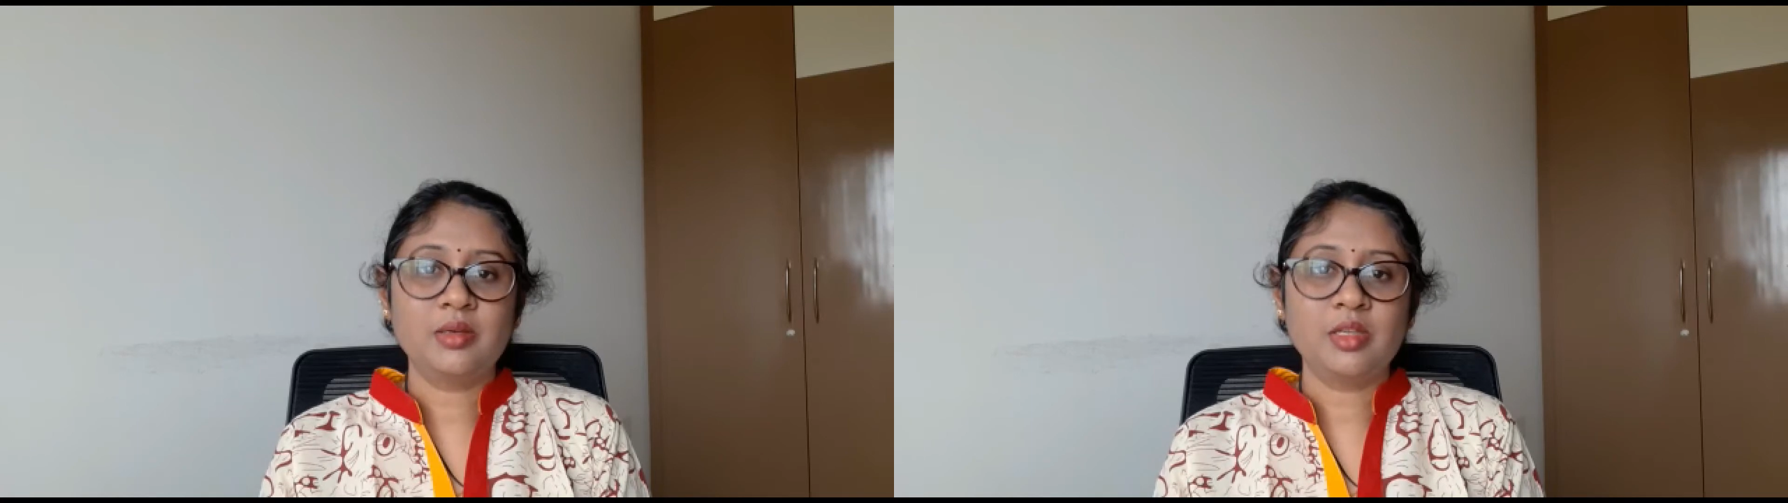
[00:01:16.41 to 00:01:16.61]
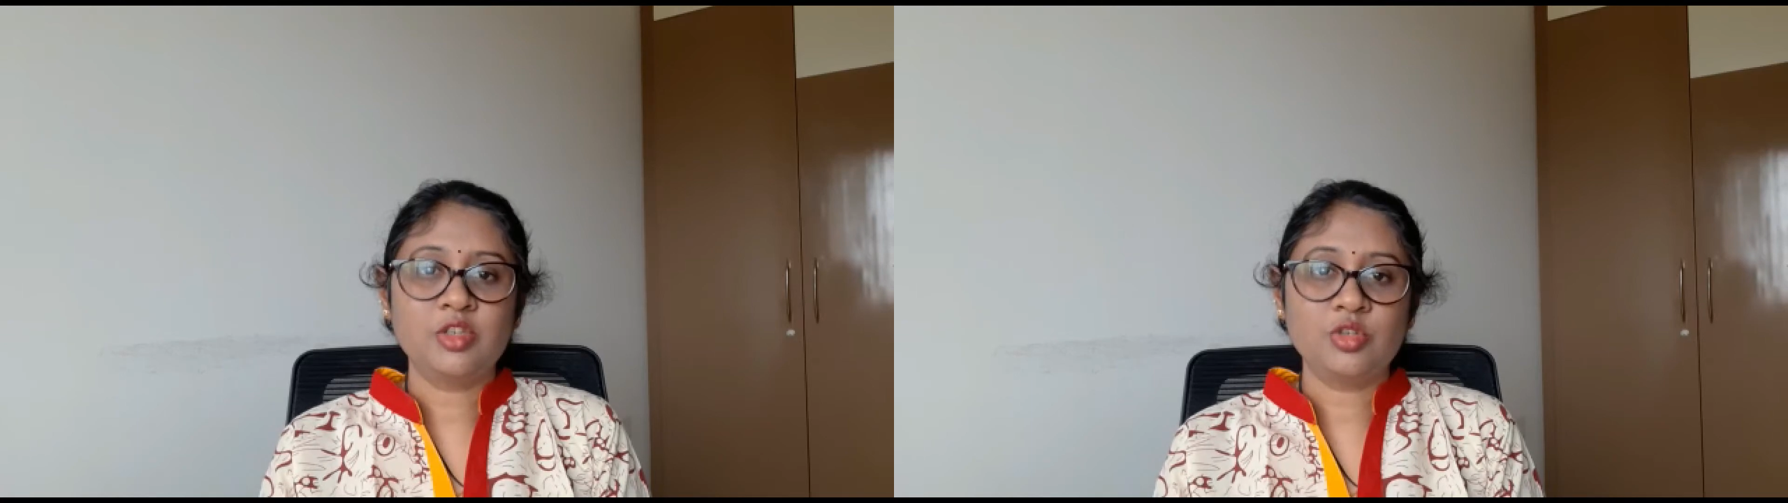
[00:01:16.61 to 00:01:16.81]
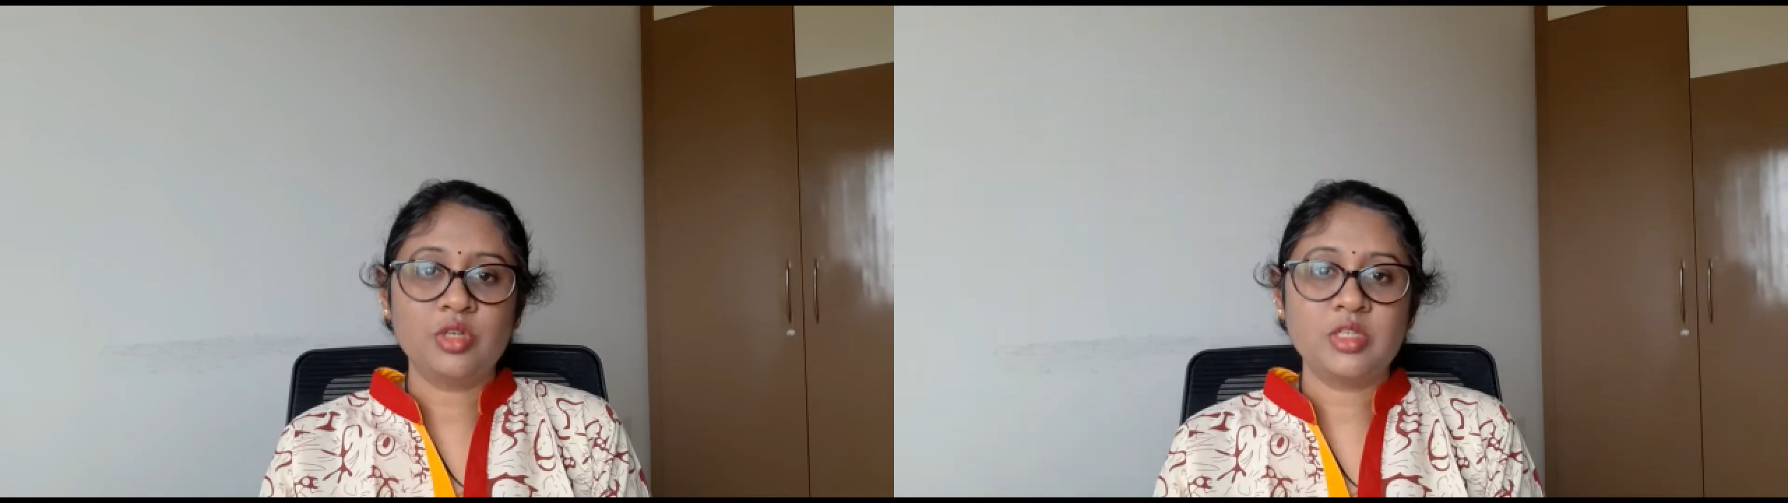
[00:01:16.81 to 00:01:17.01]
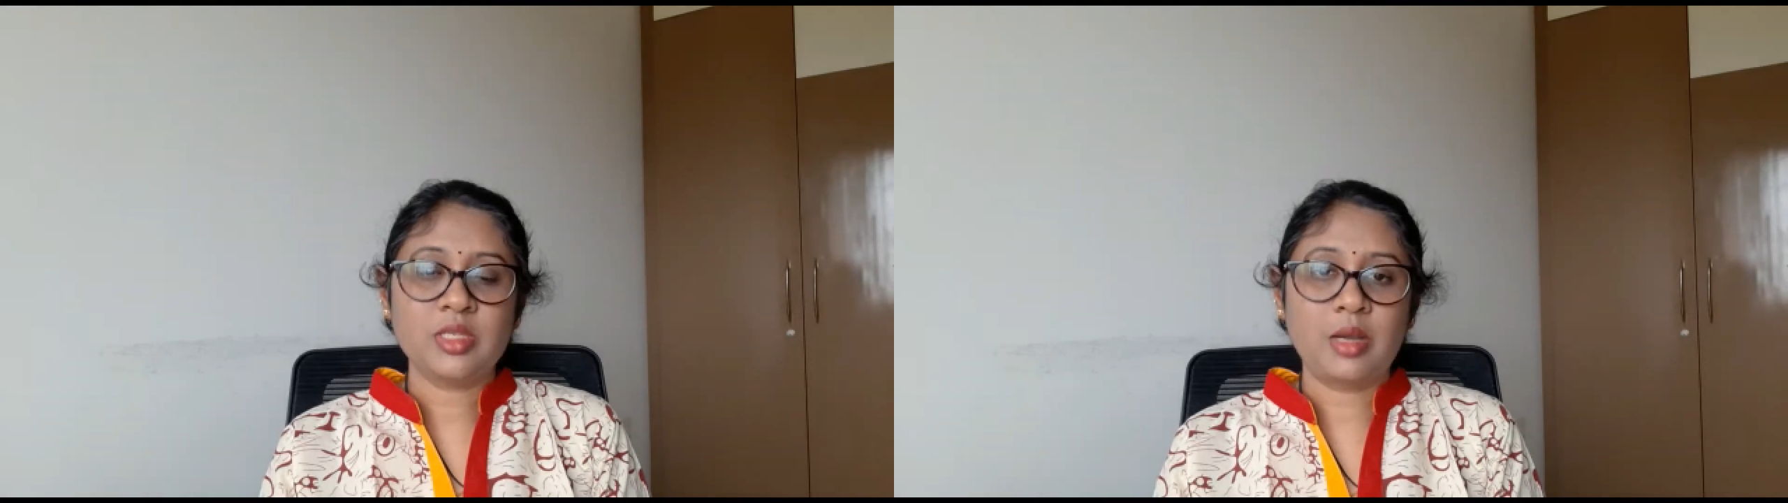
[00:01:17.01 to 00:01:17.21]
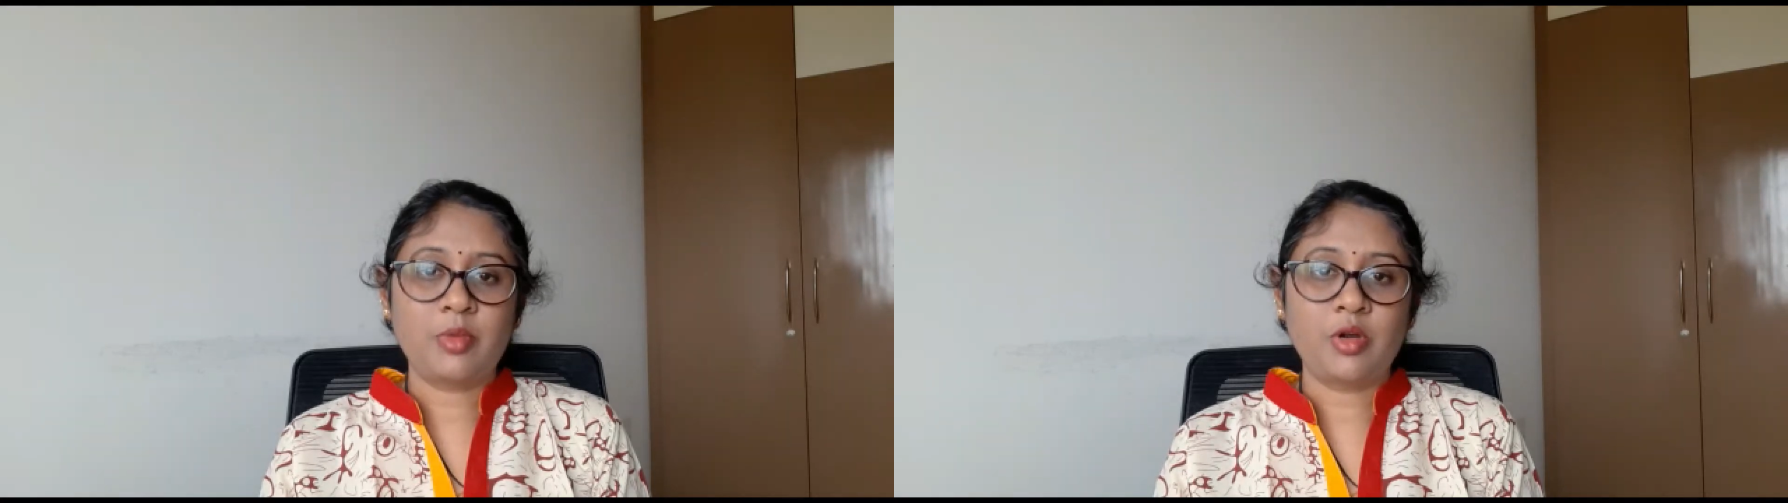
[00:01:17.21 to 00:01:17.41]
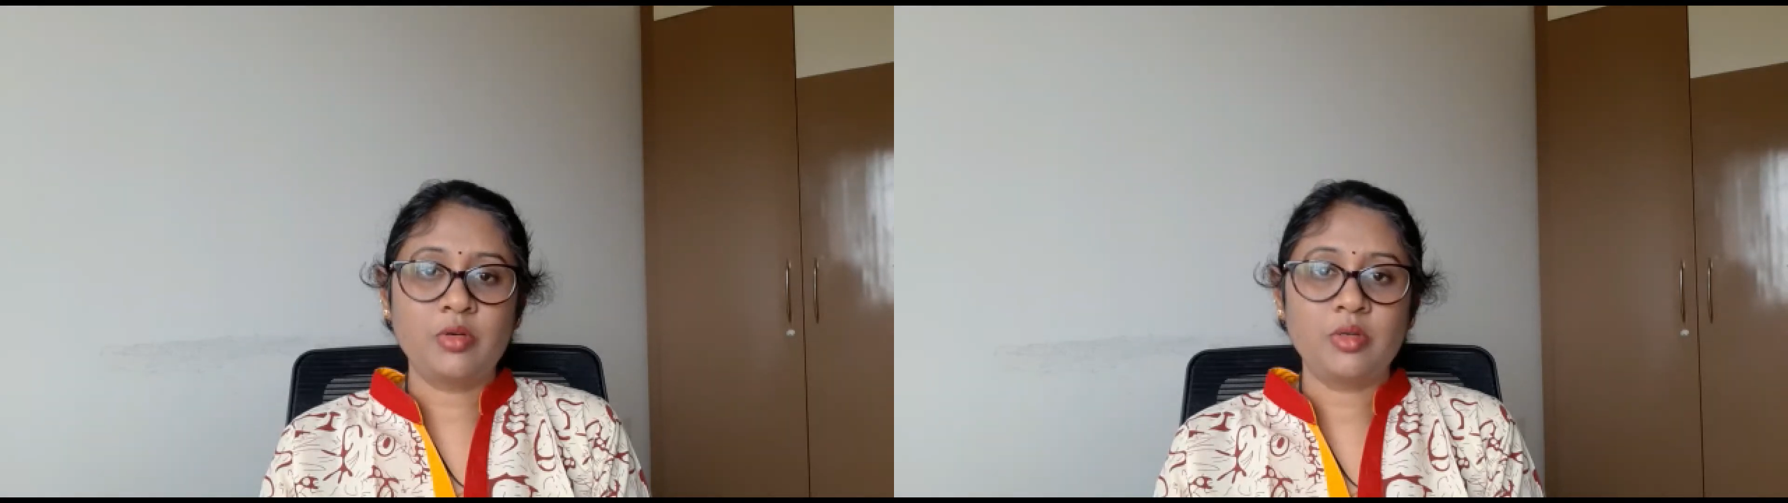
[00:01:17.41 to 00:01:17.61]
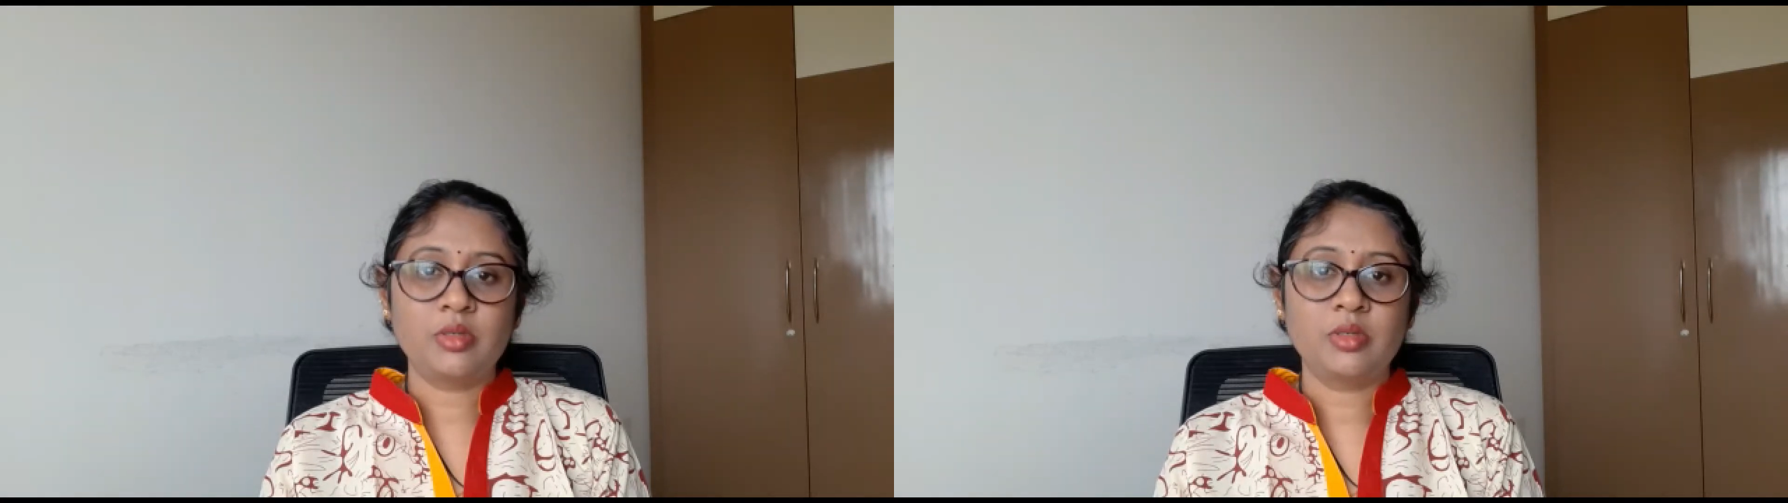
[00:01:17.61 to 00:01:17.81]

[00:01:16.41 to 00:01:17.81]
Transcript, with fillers: insurance amount